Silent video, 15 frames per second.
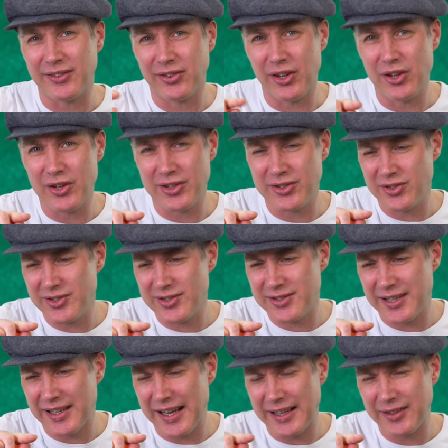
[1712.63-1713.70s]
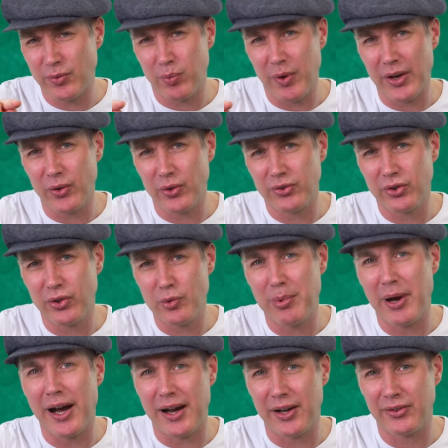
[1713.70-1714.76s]
so you can just select one or two
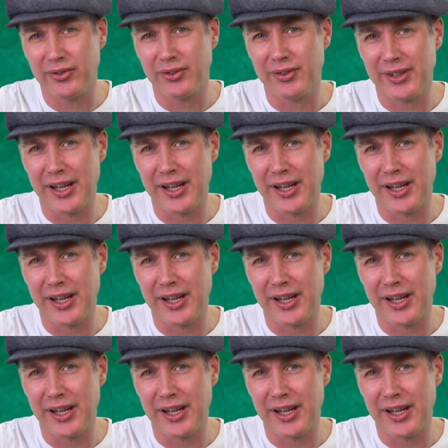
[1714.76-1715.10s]
bars.